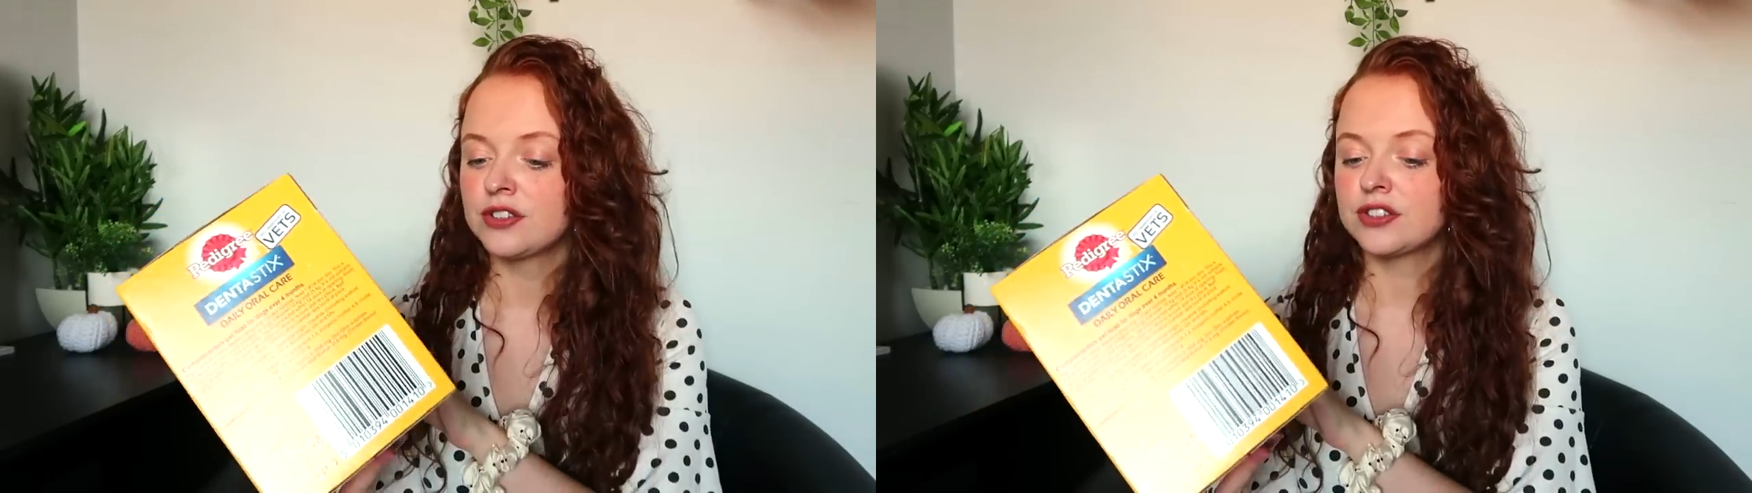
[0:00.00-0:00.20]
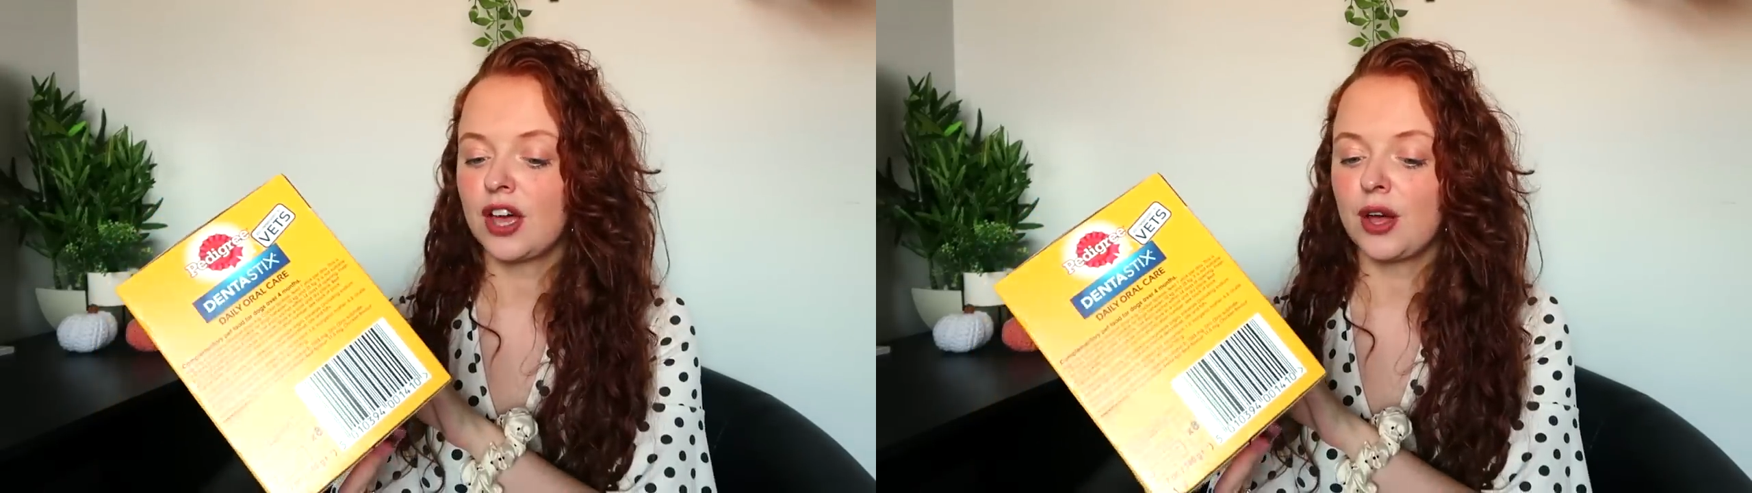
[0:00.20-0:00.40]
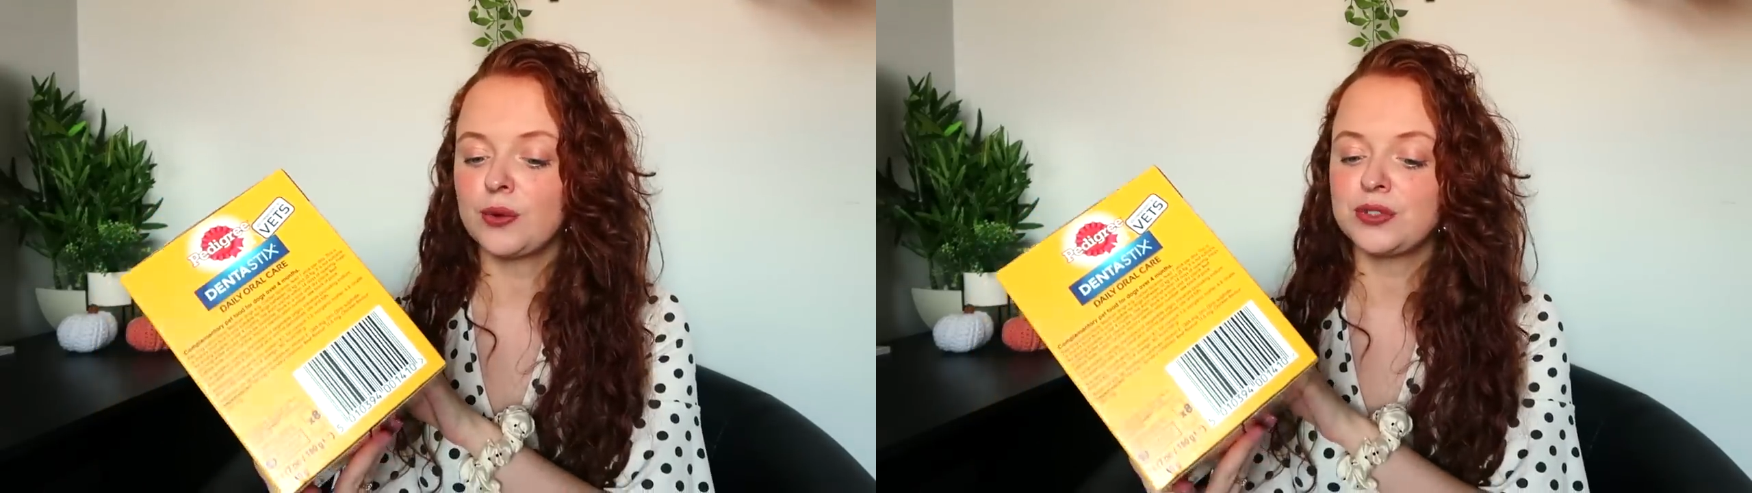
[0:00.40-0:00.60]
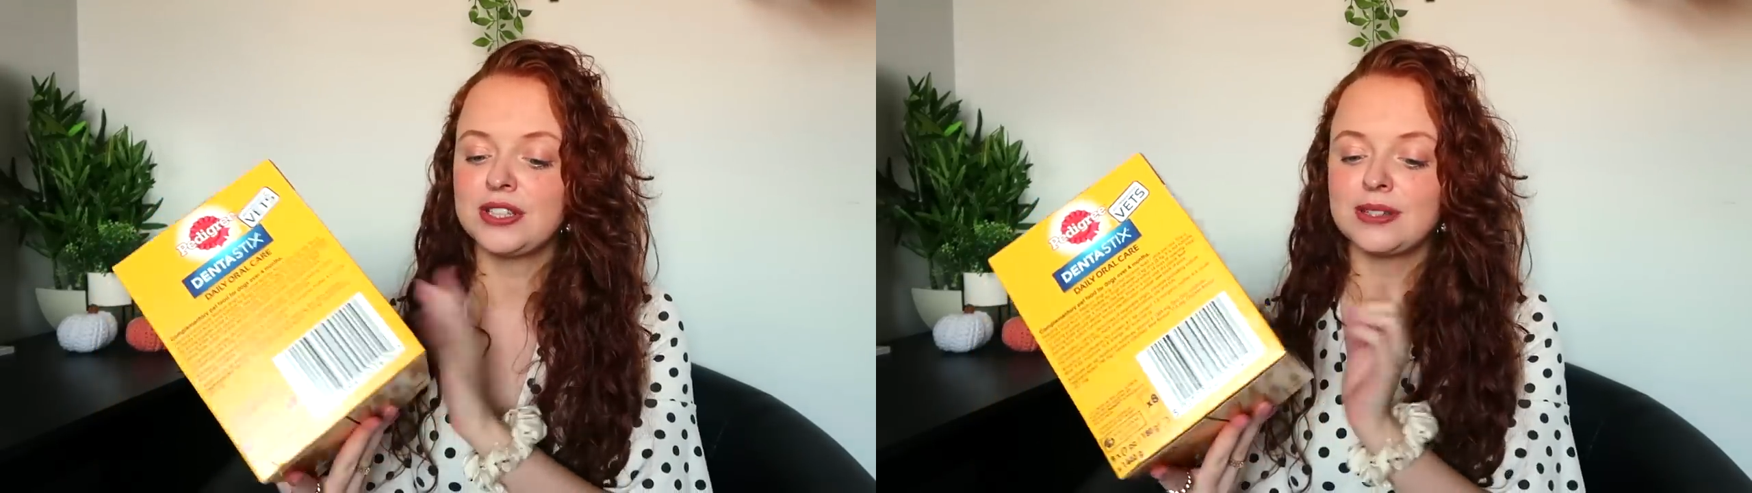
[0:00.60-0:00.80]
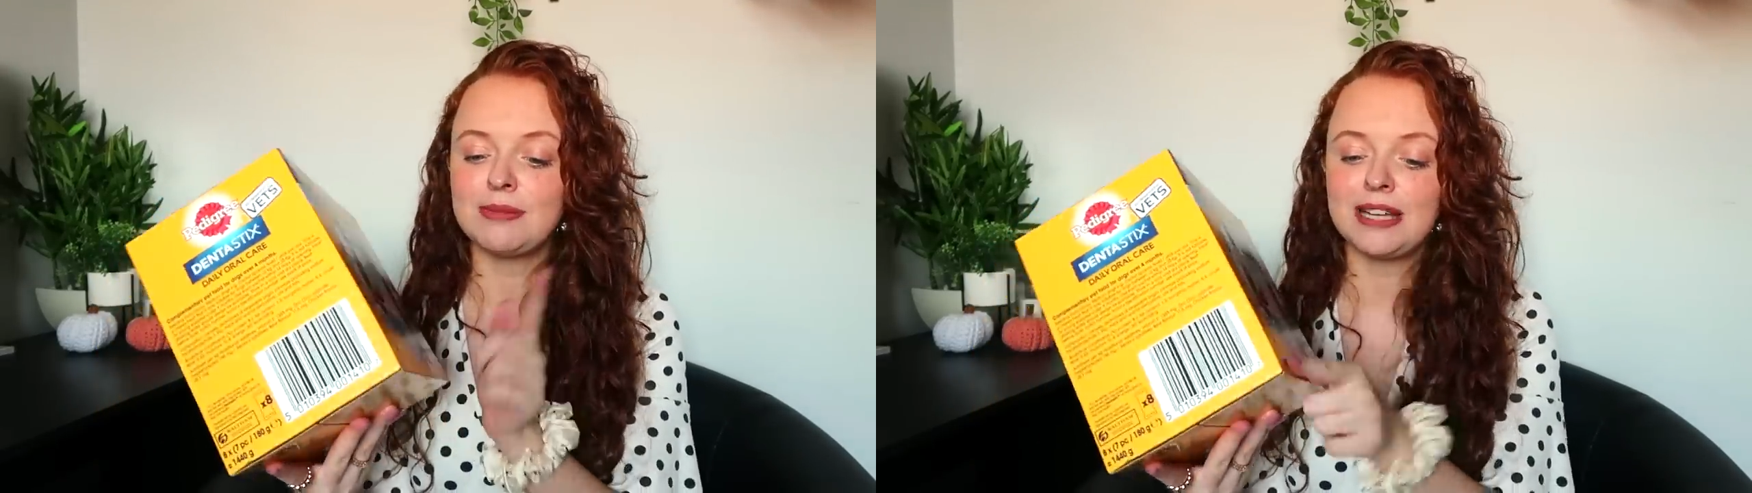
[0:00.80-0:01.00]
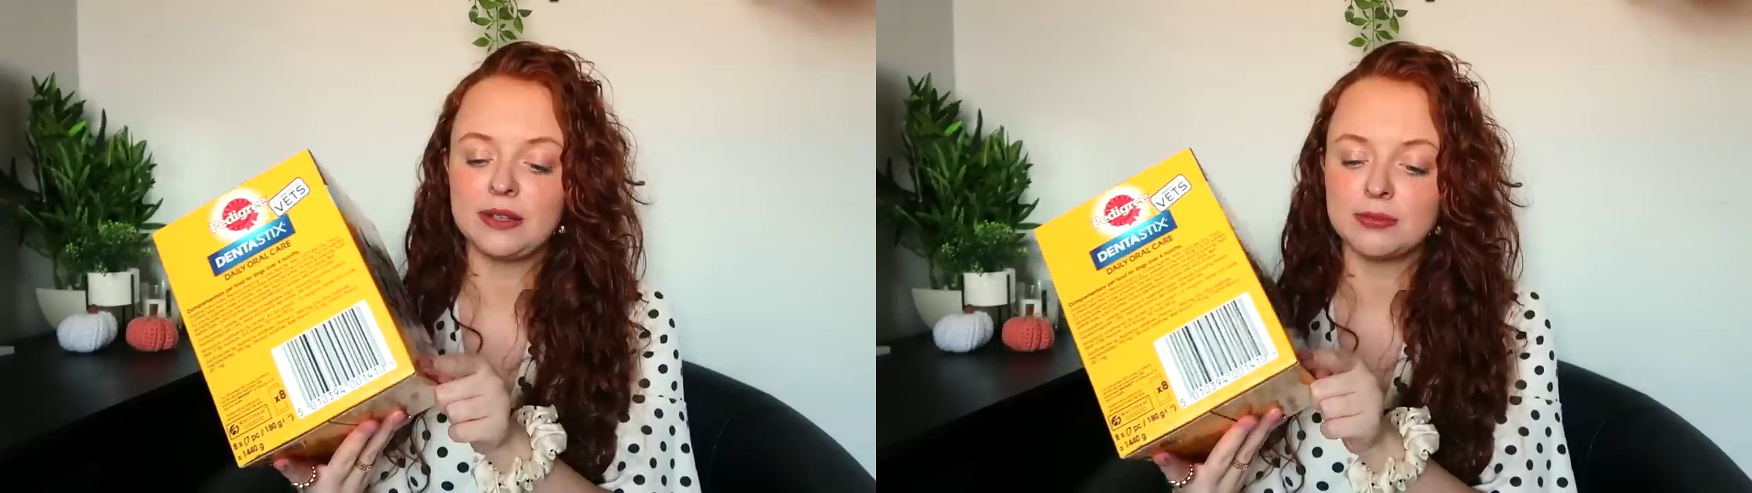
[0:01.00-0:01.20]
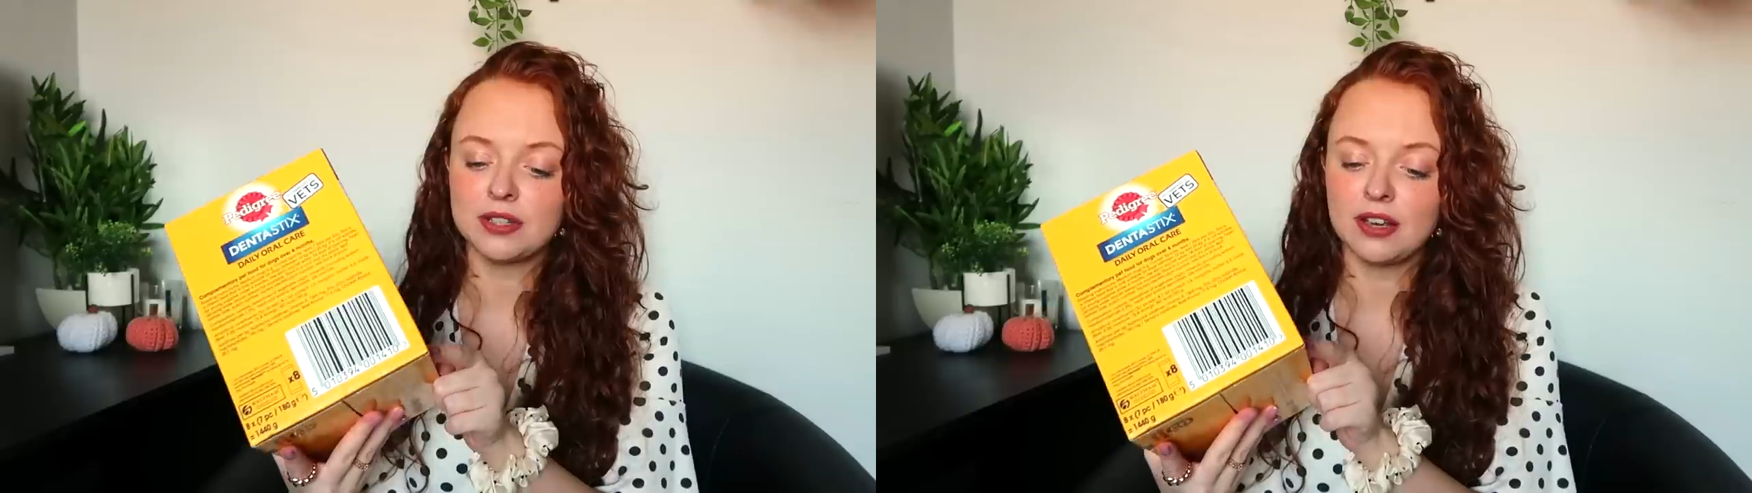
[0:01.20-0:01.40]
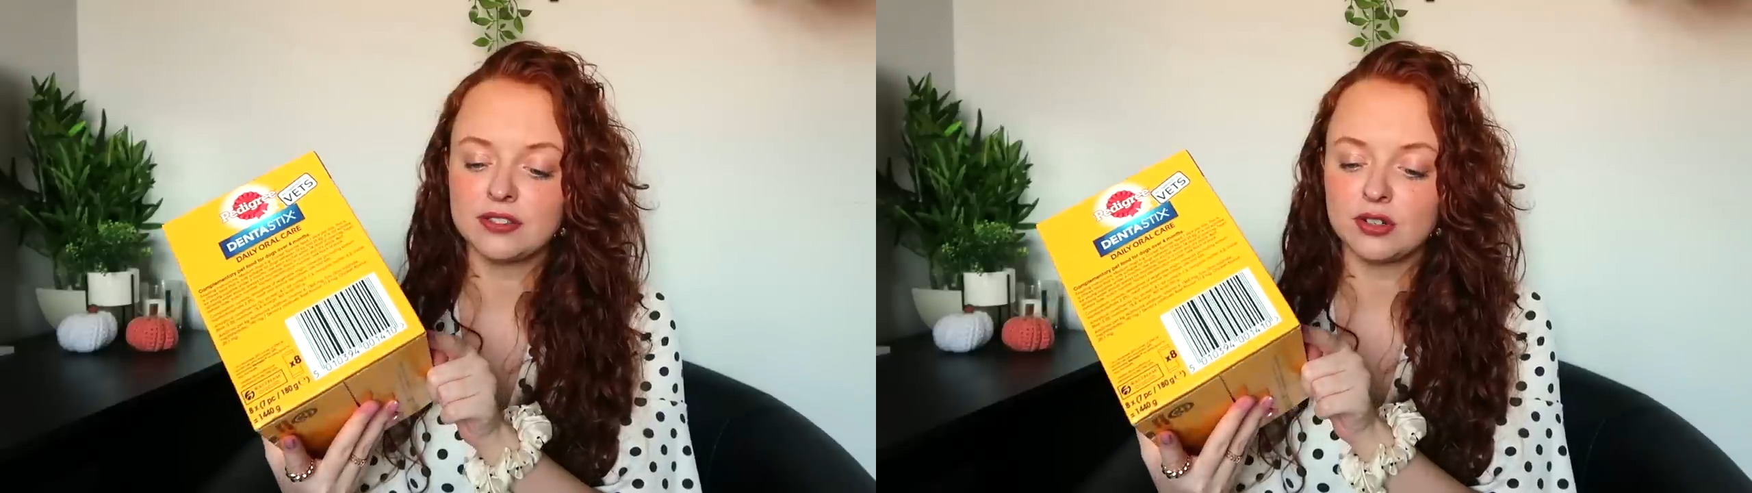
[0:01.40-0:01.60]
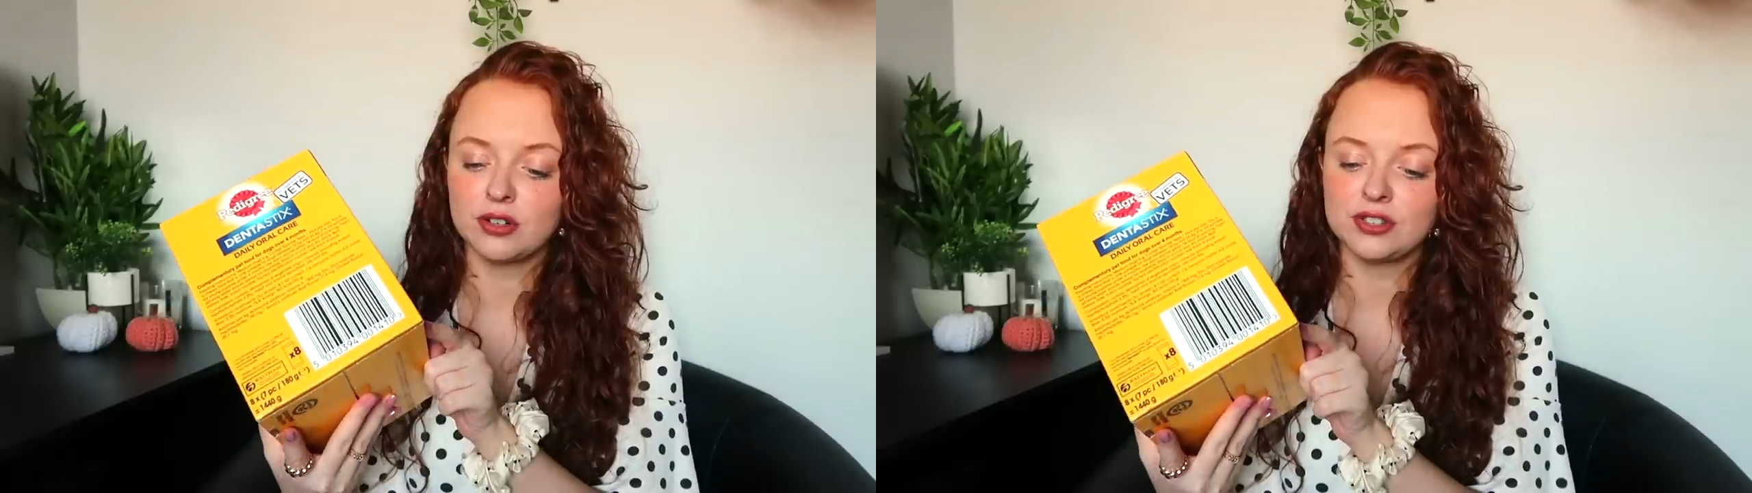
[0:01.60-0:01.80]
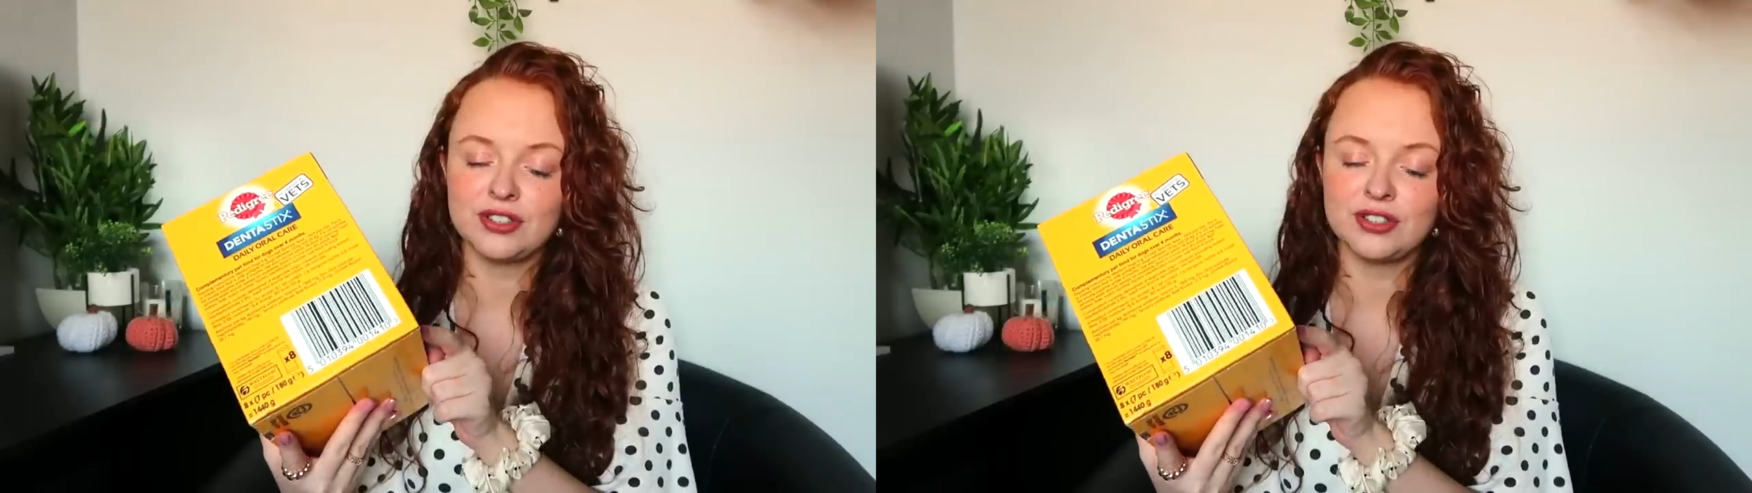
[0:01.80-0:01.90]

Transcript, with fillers: So she's a medium-sized dog,